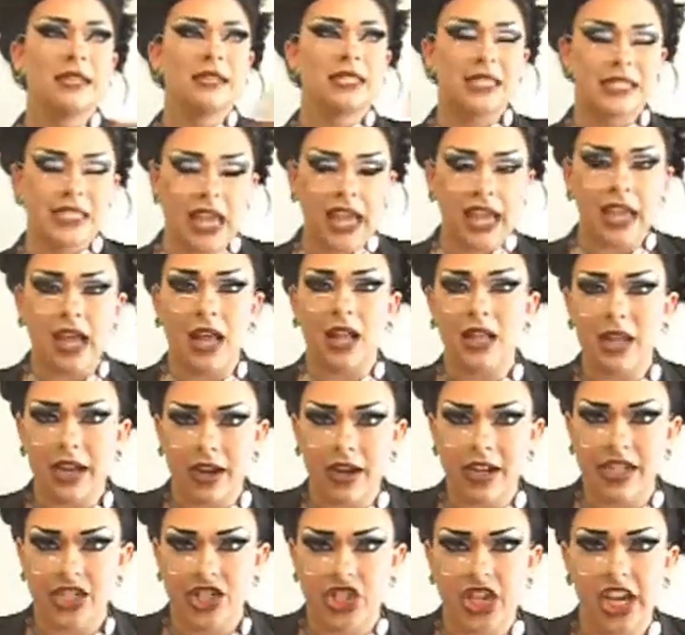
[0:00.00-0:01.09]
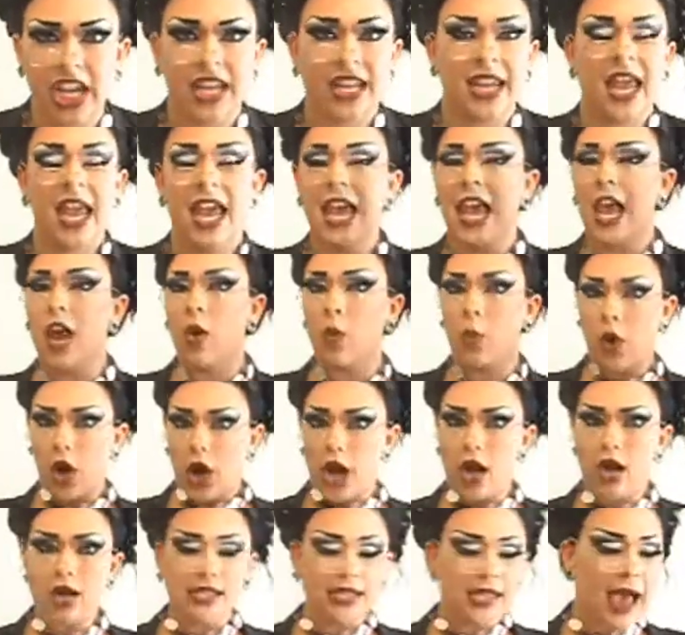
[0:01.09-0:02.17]
saying hilarious shit. It
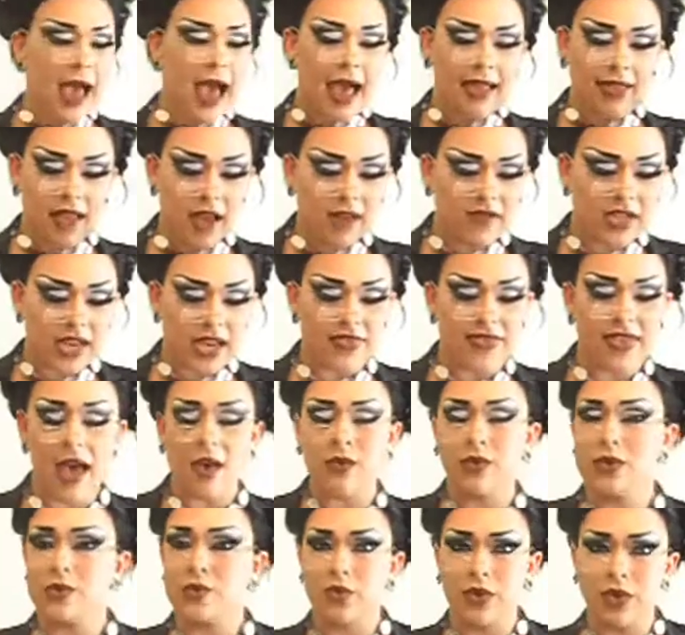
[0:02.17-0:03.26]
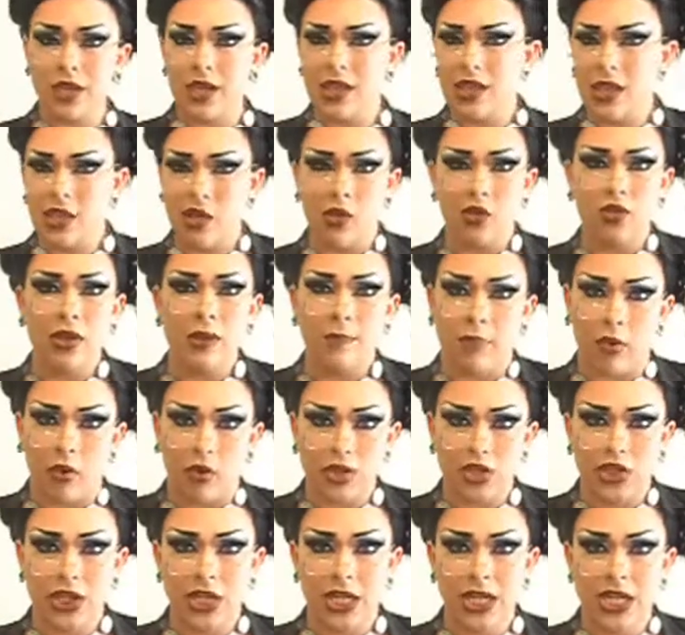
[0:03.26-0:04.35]
worked. I loved it. That was really the only
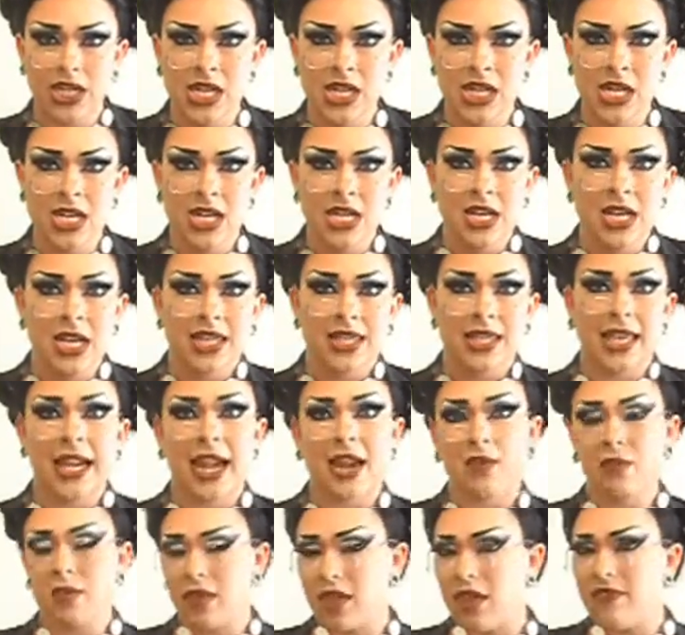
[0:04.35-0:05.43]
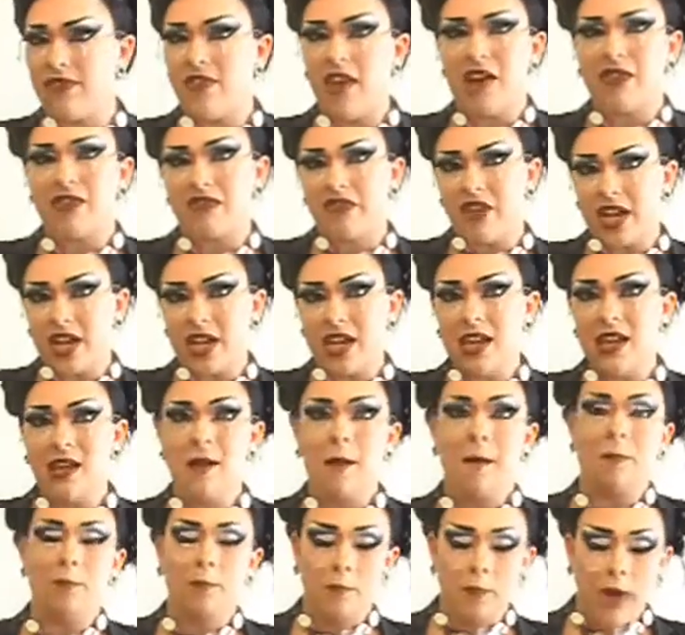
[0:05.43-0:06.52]
portion that I really found funny,
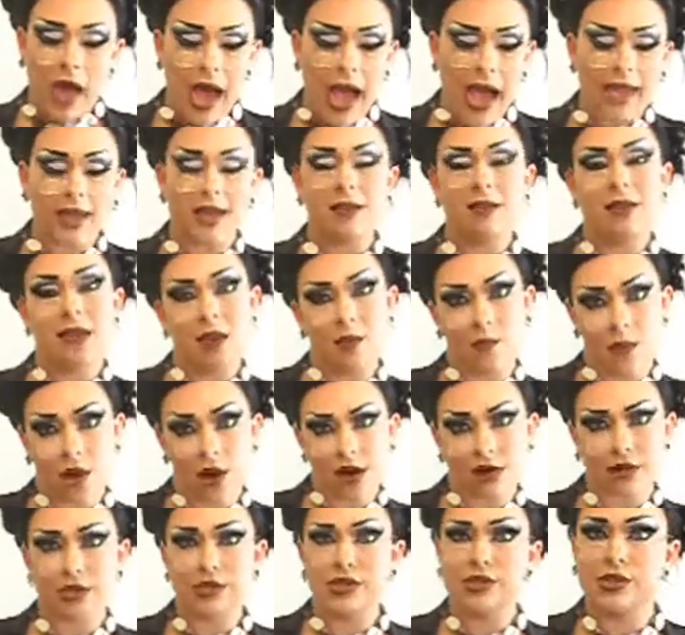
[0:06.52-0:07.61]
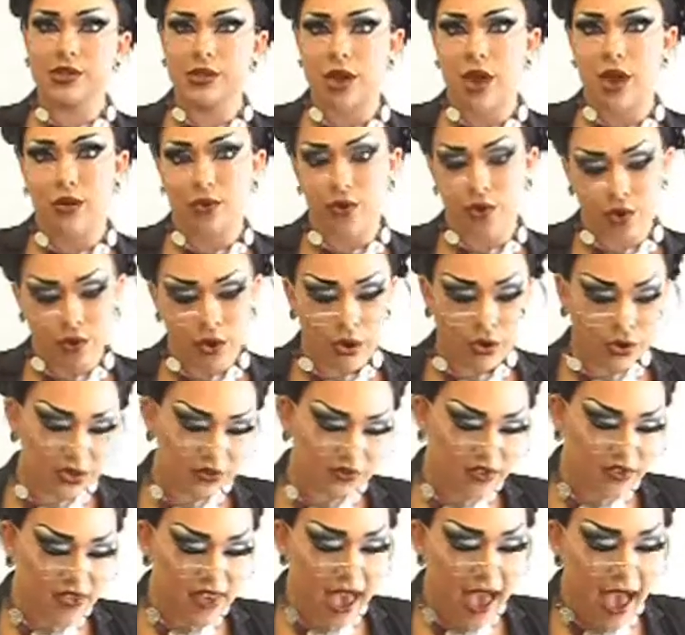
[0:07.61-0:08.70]
but it worked. So kudos
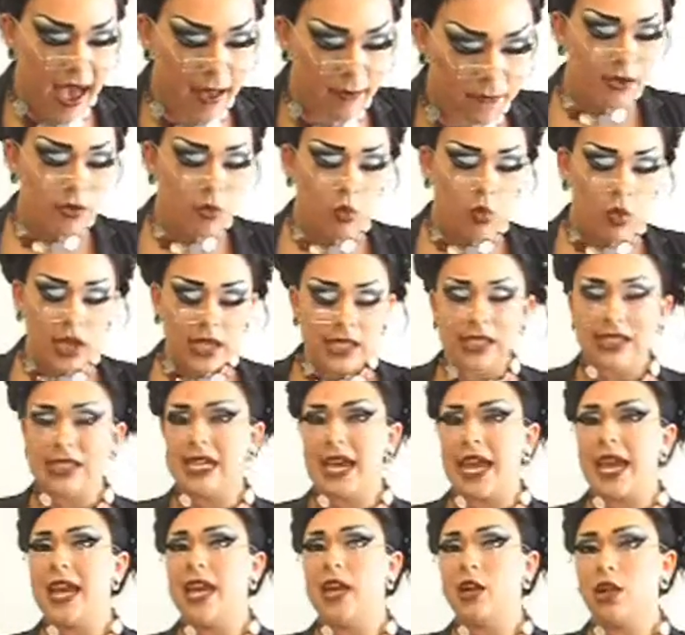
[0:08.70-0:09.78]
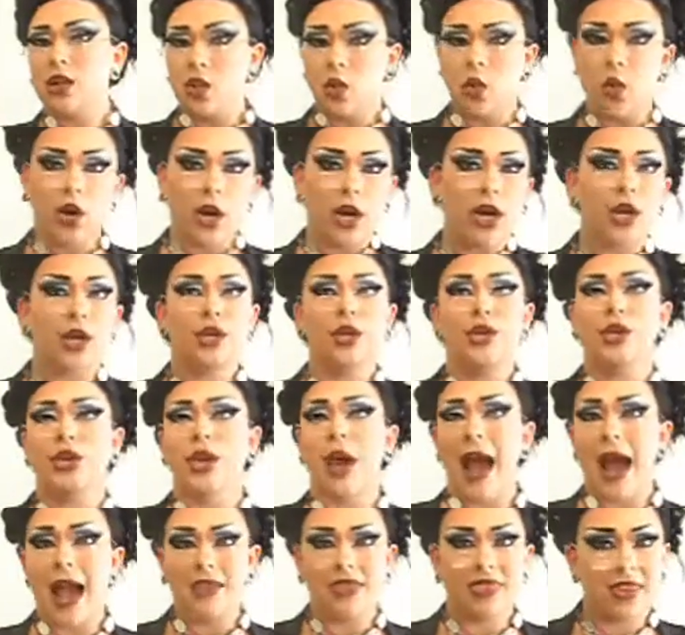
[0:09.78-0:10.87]
for that. Wednesday in Allure,
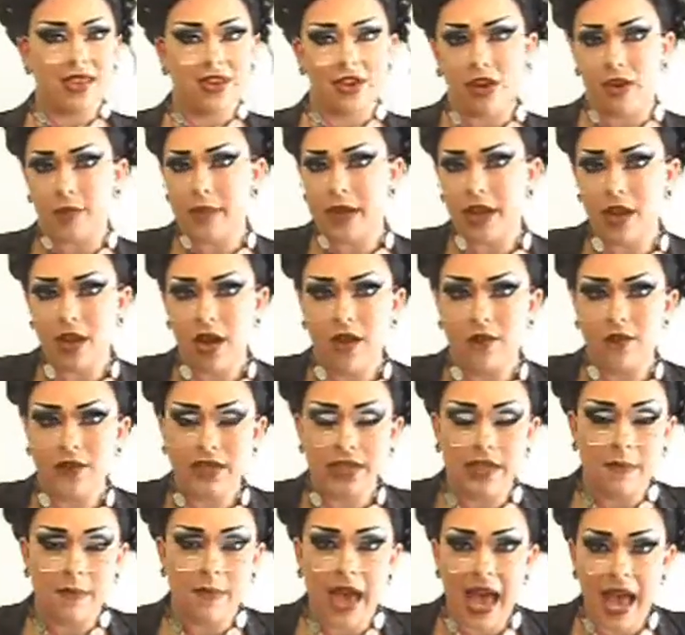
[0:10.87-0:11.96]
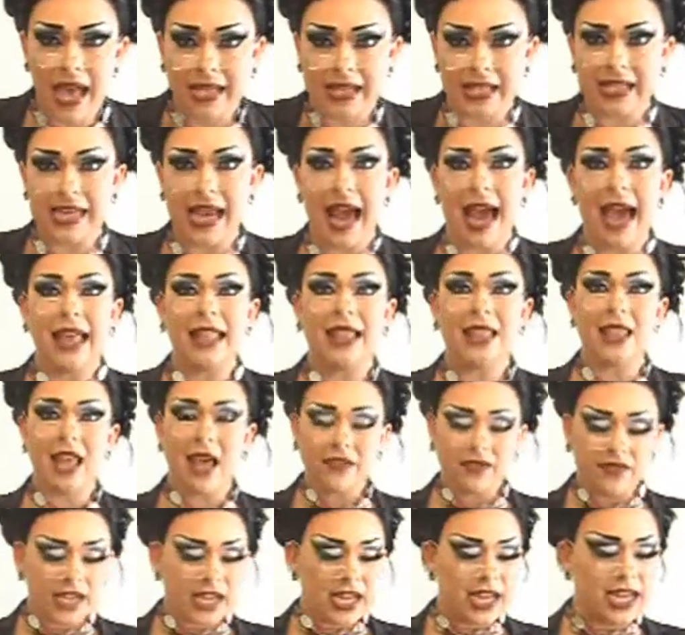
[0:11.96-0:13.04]
I think your video was the best. I
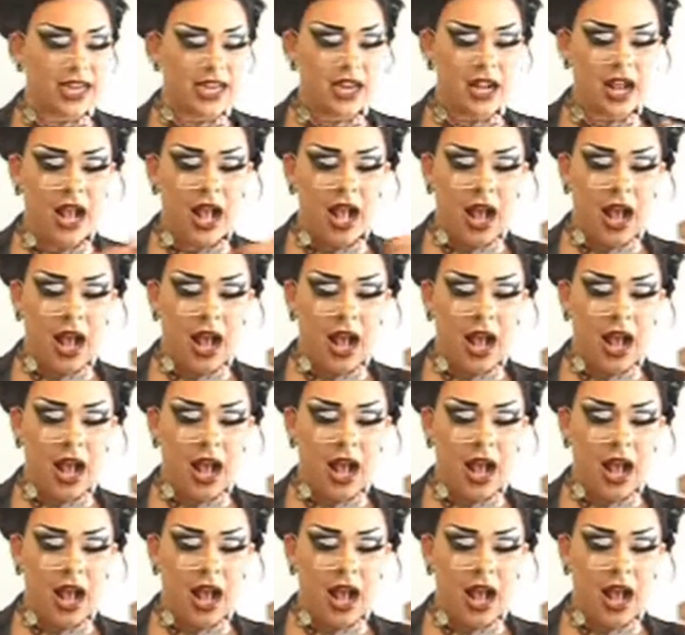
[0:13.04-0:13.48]
loved it.